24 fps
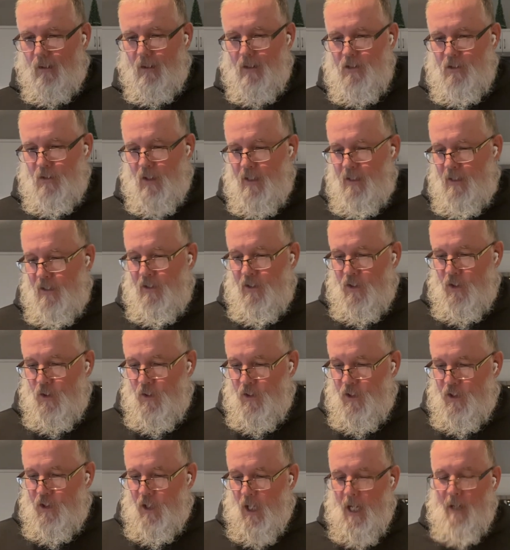So I did,
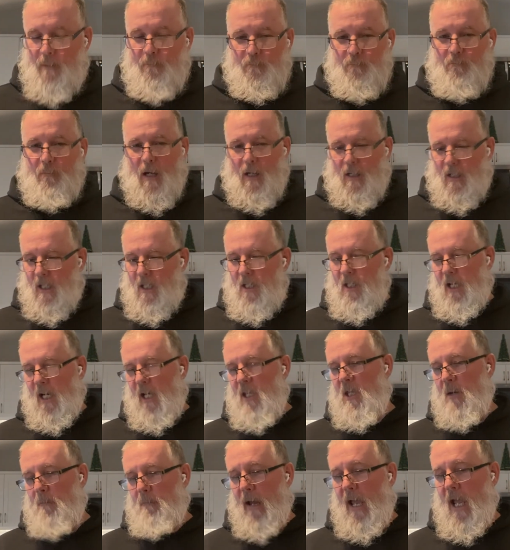
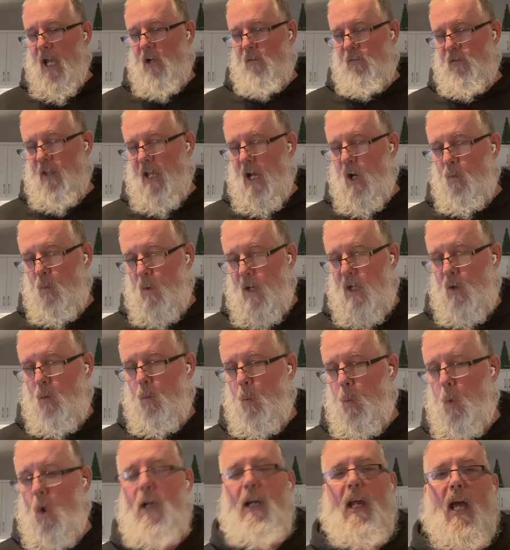in the bank for that week
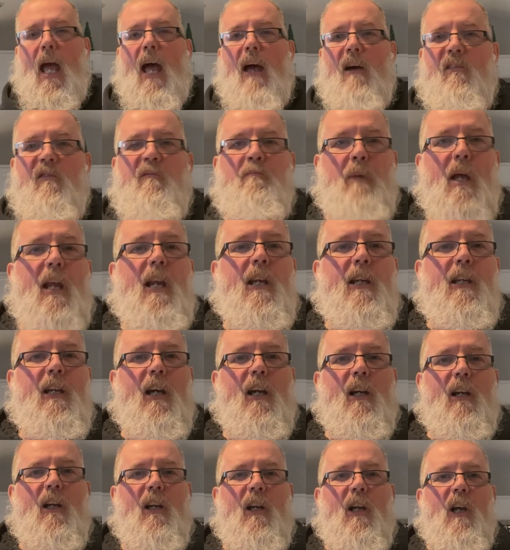would have been